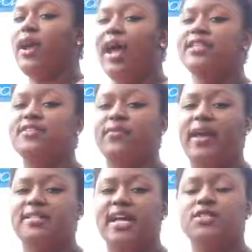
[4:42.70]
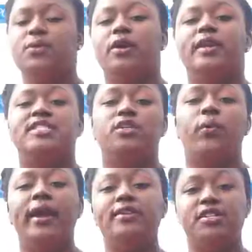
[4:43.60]
kinds of ways, that's when you're going to
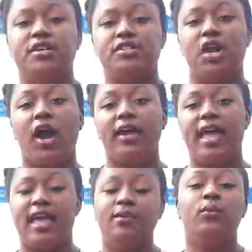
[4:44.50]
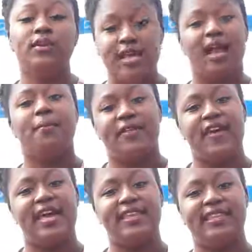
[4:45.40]
square to your target, and we'll talk about
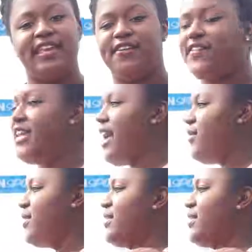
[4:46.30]
that in a later video.